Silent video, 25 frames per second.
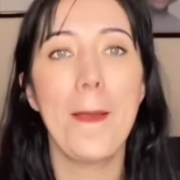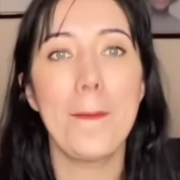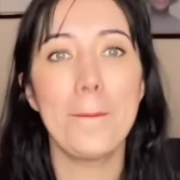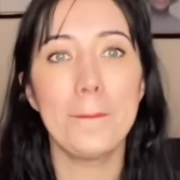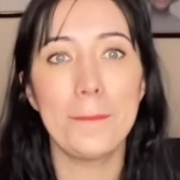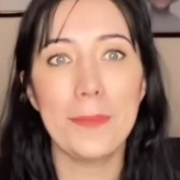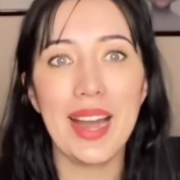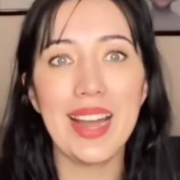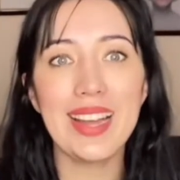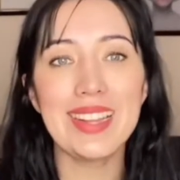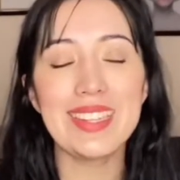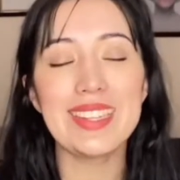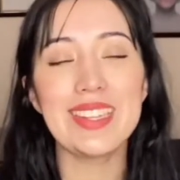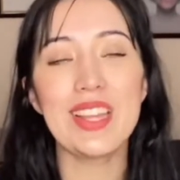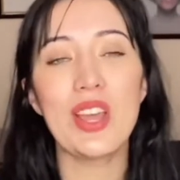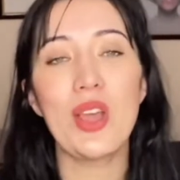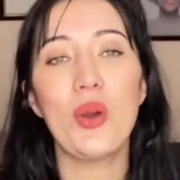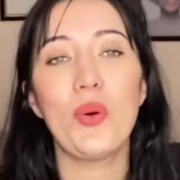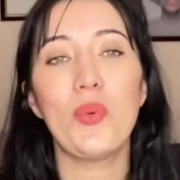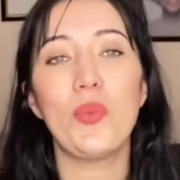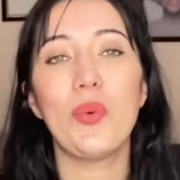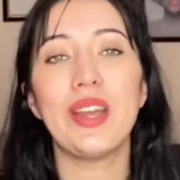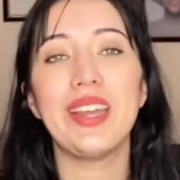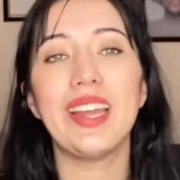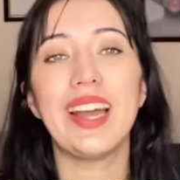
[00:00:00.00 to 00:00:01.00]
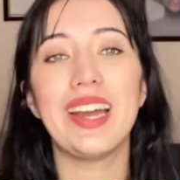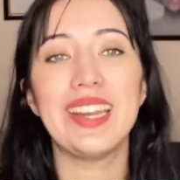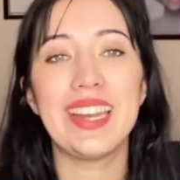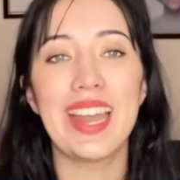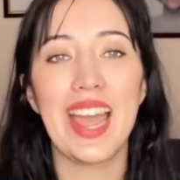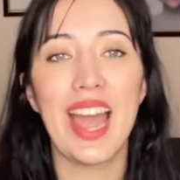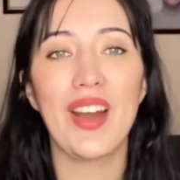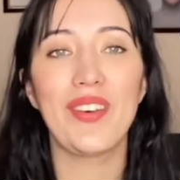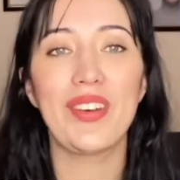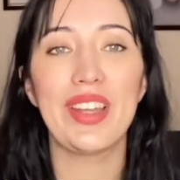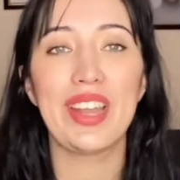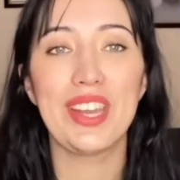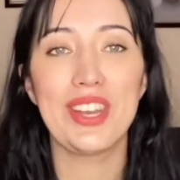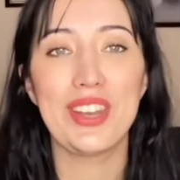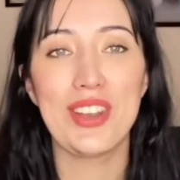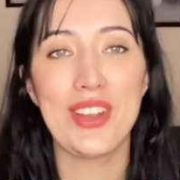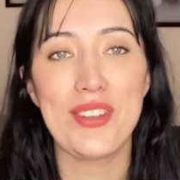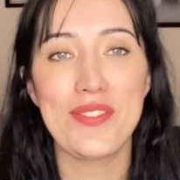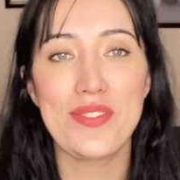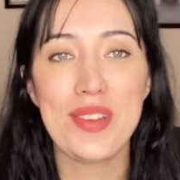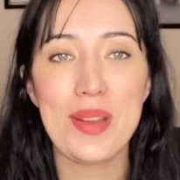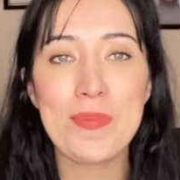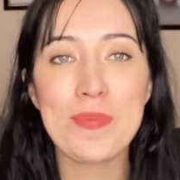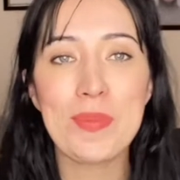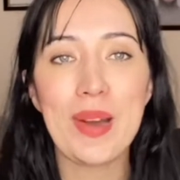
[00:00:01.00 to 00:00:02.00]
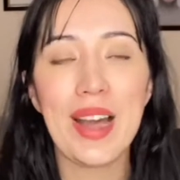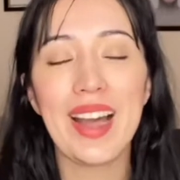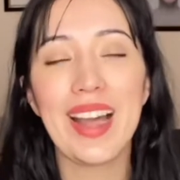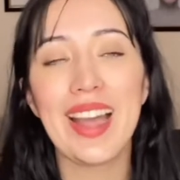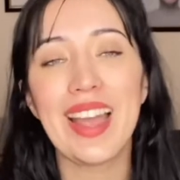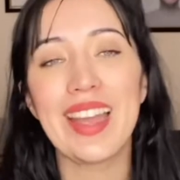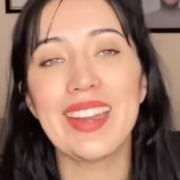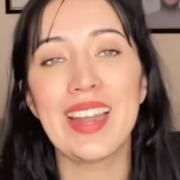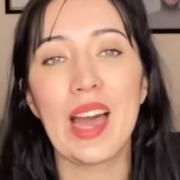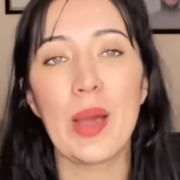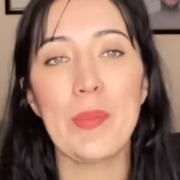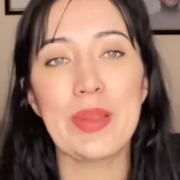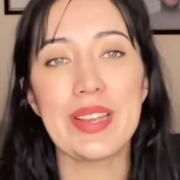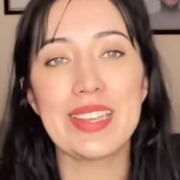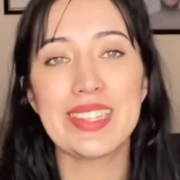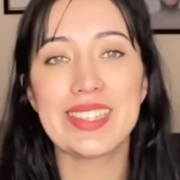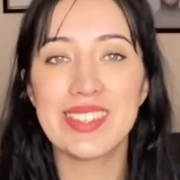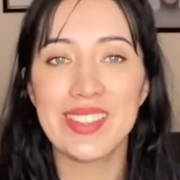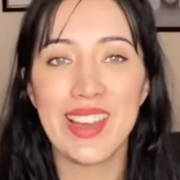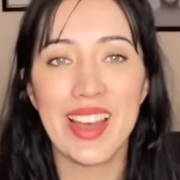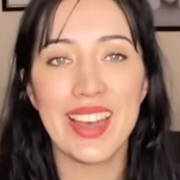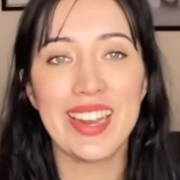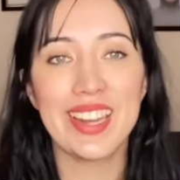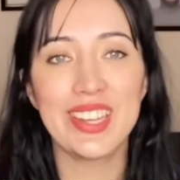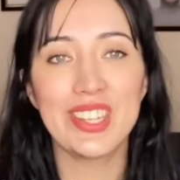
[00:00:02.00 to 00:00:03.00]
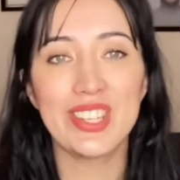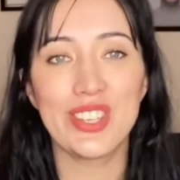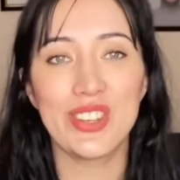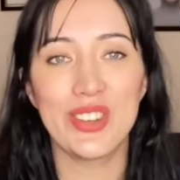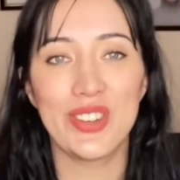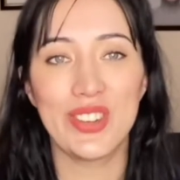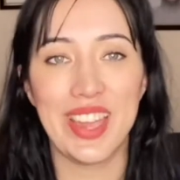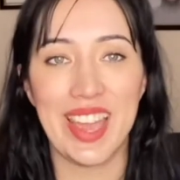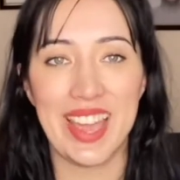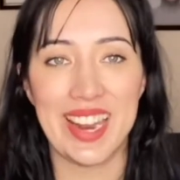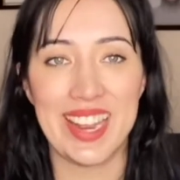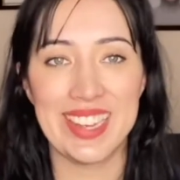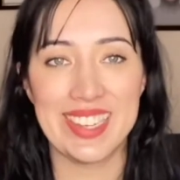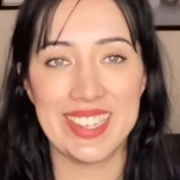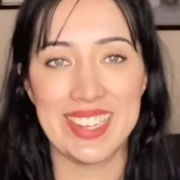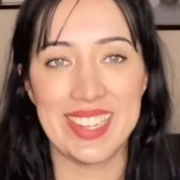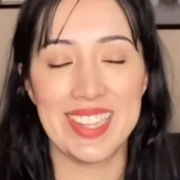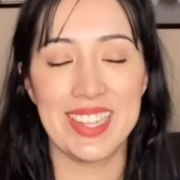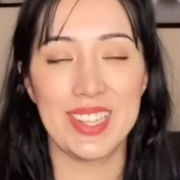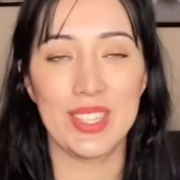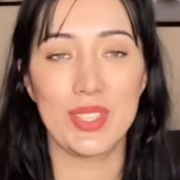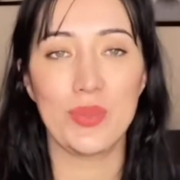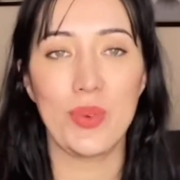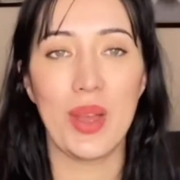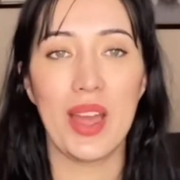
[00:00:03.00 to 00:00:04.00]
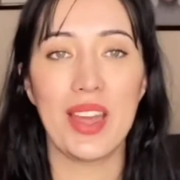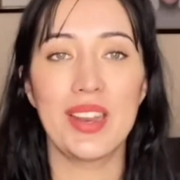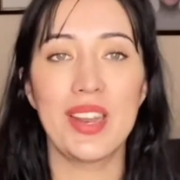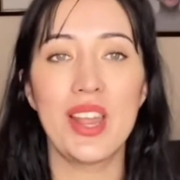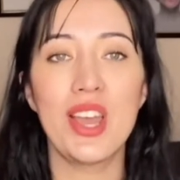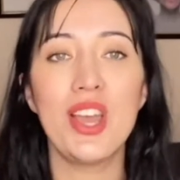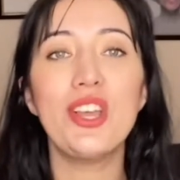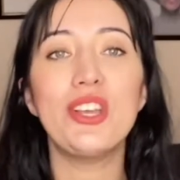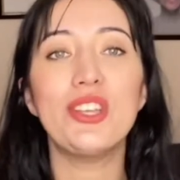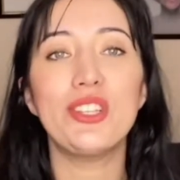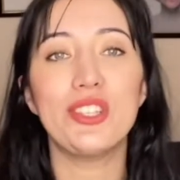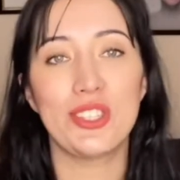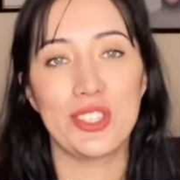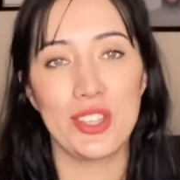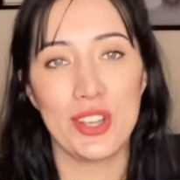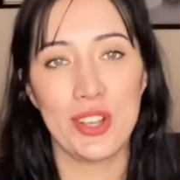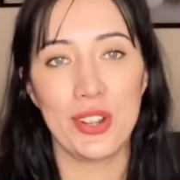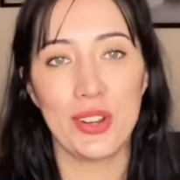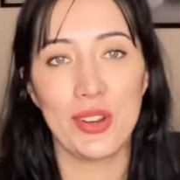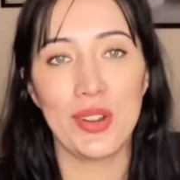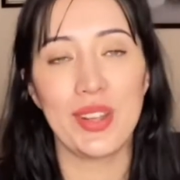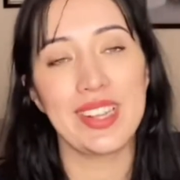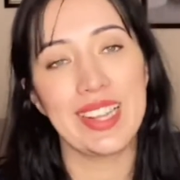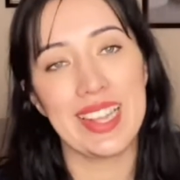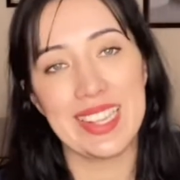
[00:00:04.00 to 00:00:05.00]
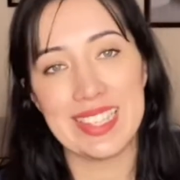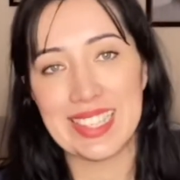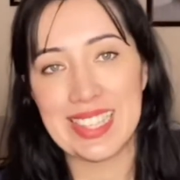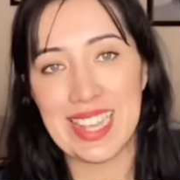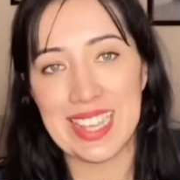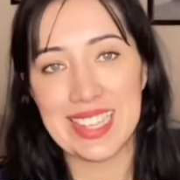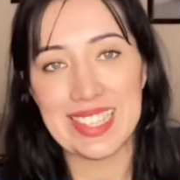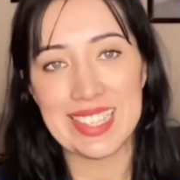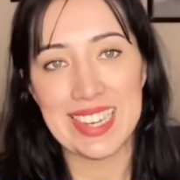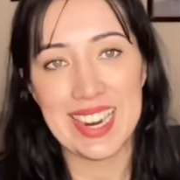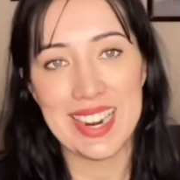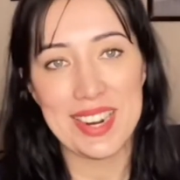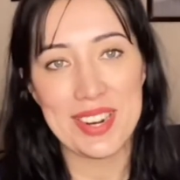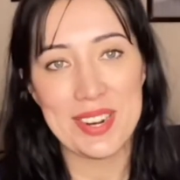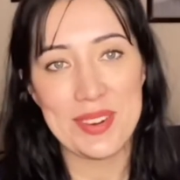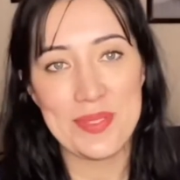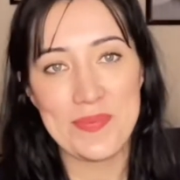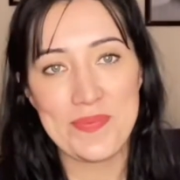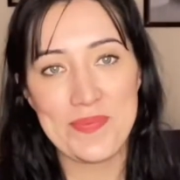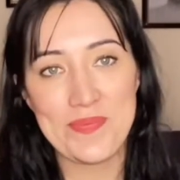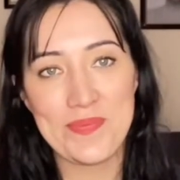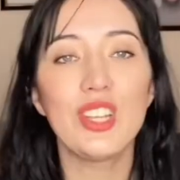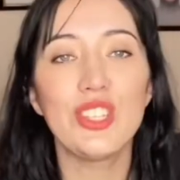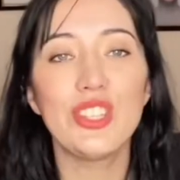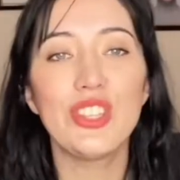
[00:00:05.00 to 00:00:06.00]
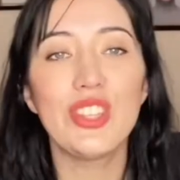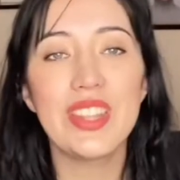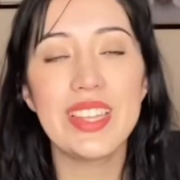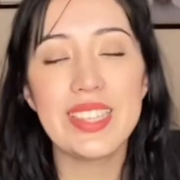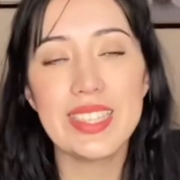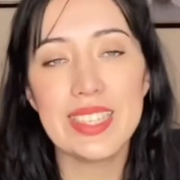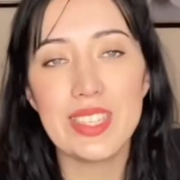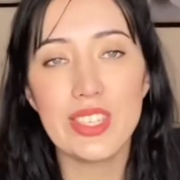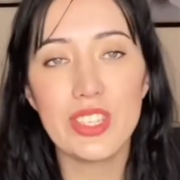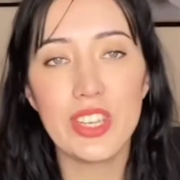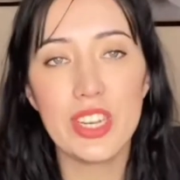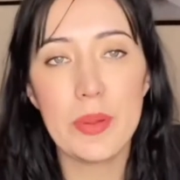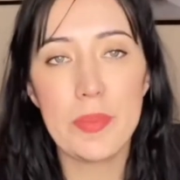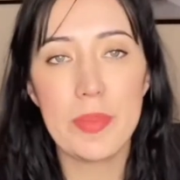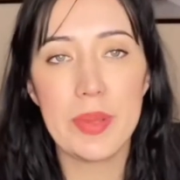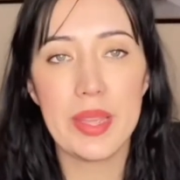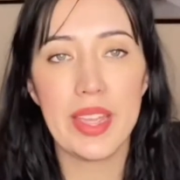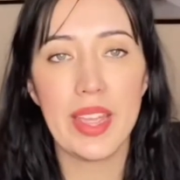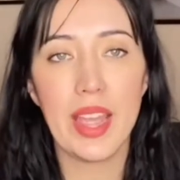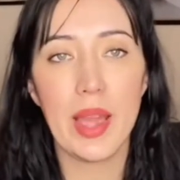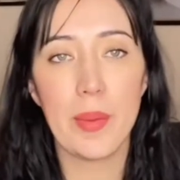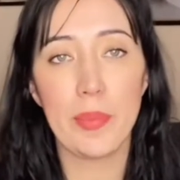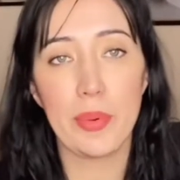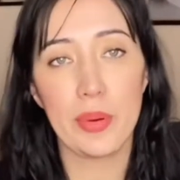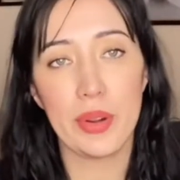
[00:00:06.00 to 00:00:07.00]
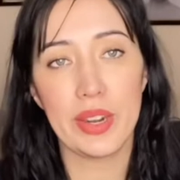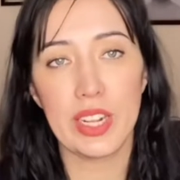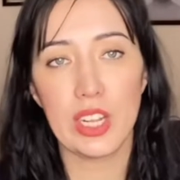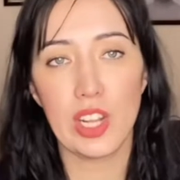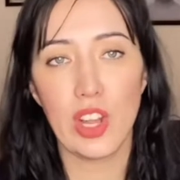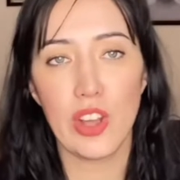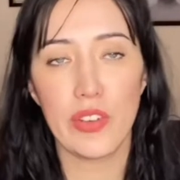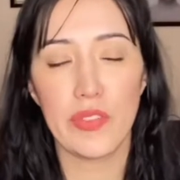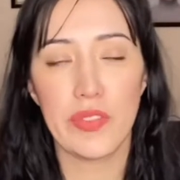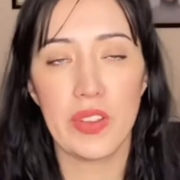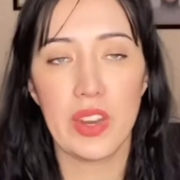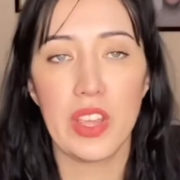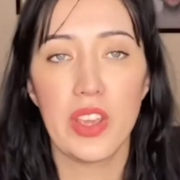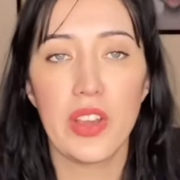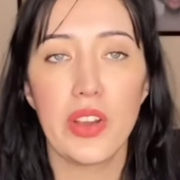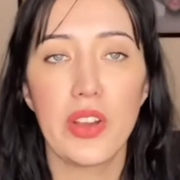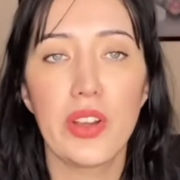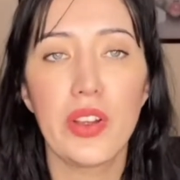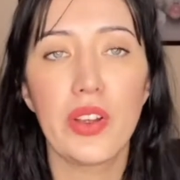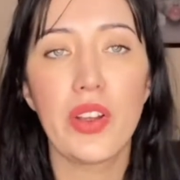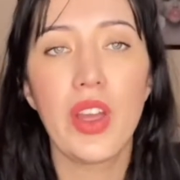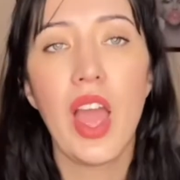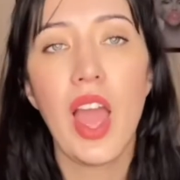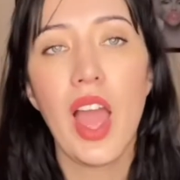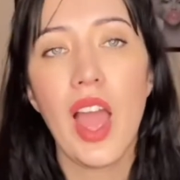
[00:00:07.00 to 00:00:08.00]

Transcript: But we are now in November and I'm excited to get into this one, so let's get started. So this is going to be a pretty long video.